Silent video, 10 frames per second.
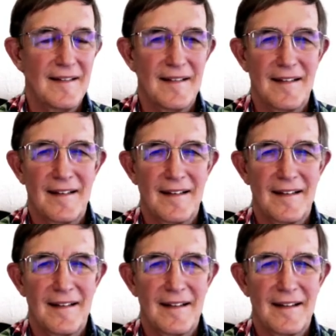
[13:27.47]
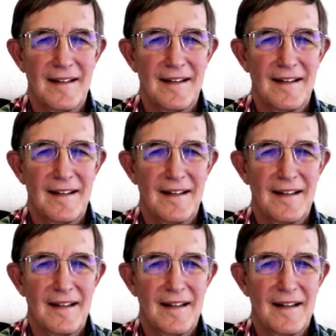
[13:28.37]

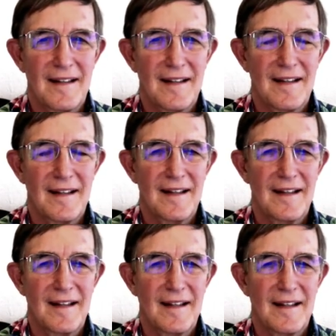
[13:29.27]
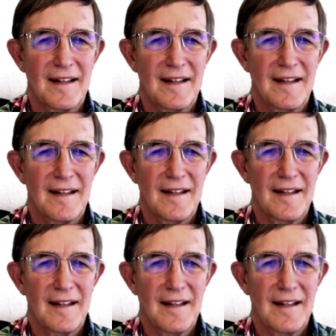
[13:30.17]

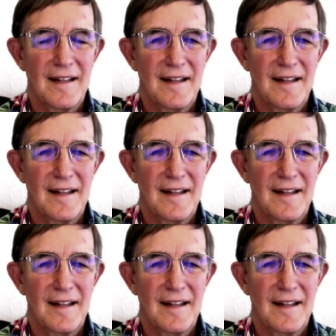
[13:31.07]
No words are spoken by the person on screen.